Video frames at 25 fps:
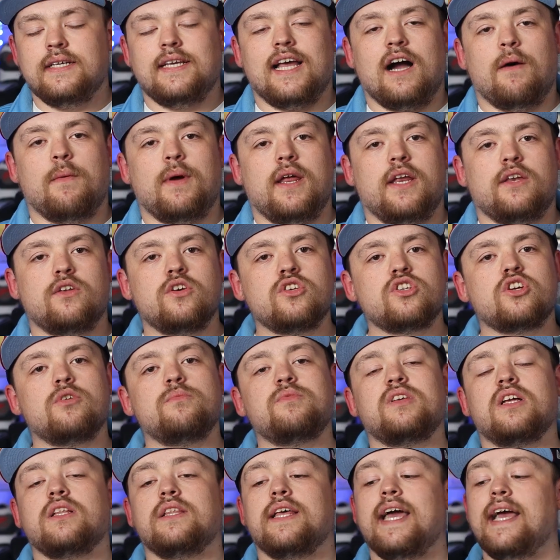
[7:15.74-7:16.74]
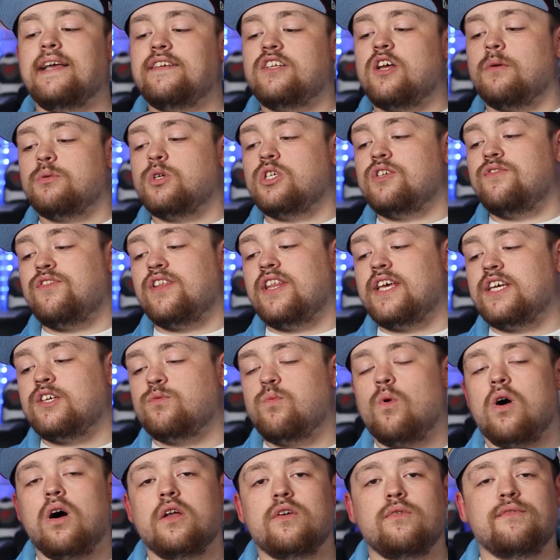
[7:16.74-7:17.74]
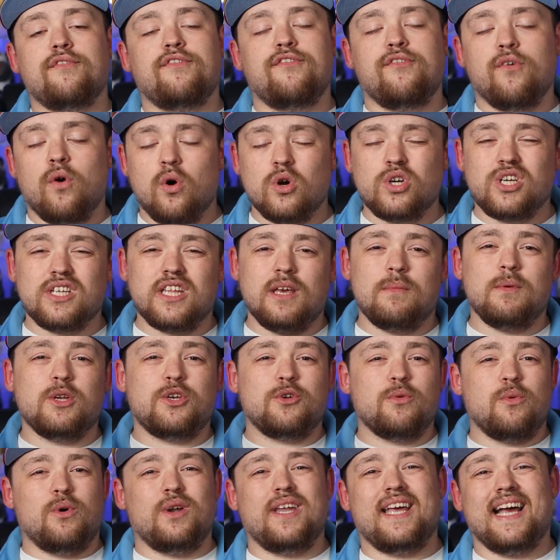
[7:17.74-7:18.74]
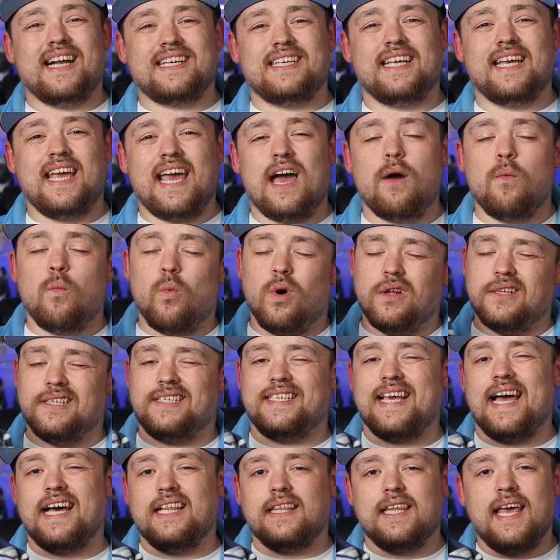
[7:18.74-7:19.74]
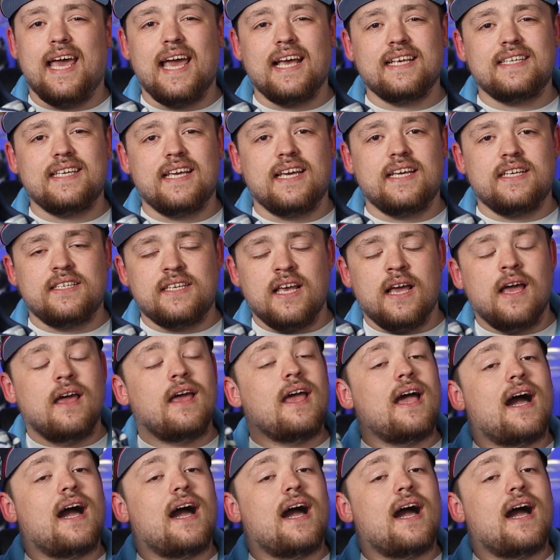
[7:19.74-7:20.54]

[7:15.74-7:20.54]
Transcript: Now, when it does come to the lacing options for this one, unfortunately, we do only actually get one set of laces.